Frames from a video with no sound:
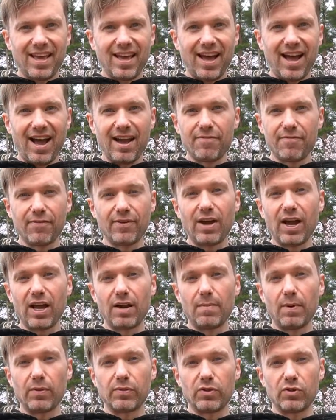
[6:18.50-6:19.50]
I forgot
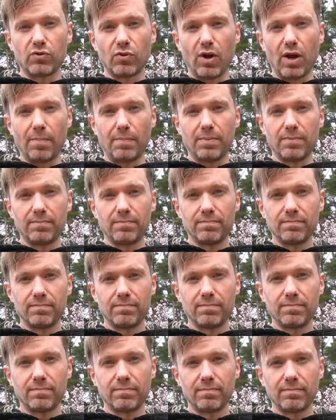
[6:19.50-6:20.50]
about the drop.
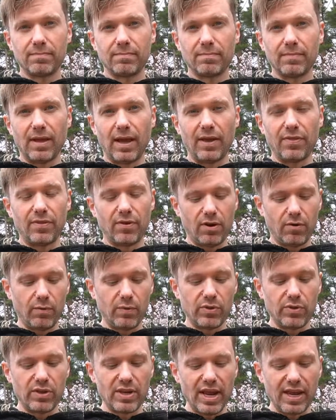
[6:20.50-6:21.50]
I thought it
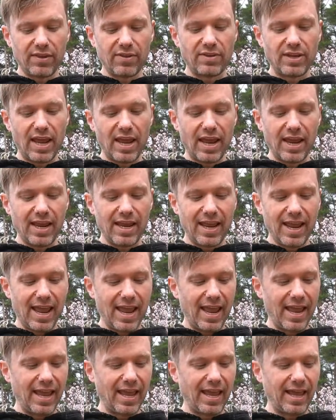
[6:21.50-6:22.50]
was the next day,
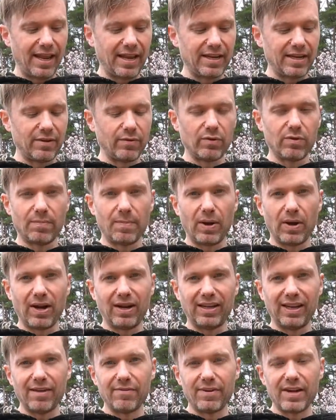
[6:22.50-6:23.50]
and it was about
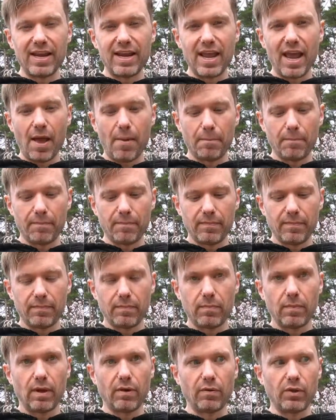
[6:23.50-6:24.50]
11 a.m.
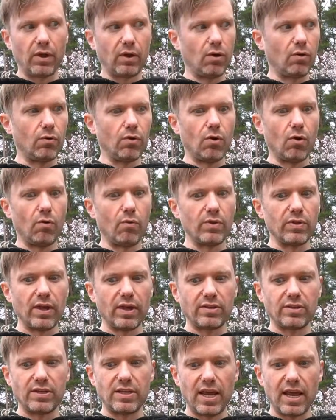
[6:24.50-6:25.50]
I was like, oh no, was
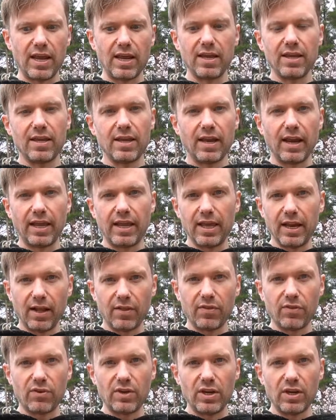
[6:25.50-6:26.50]
that today? And I get on
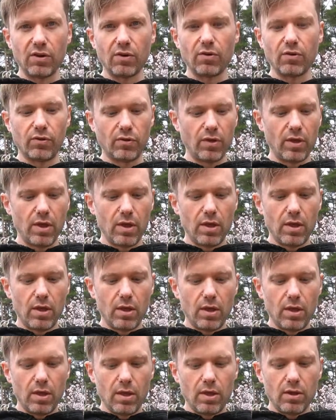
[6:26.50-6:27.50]
sneakers.
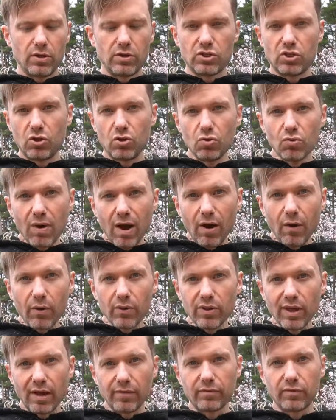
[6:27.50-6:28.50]
2
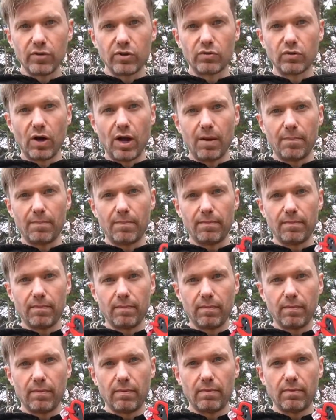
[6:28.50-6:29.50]
hours after the drop,
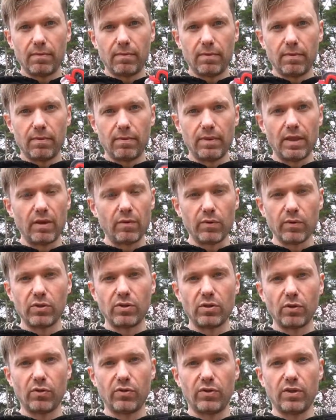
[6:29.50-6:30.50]
they were
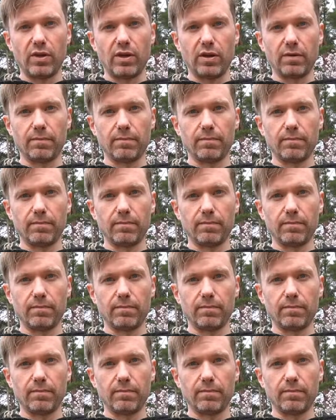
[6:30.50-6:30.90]
still sitting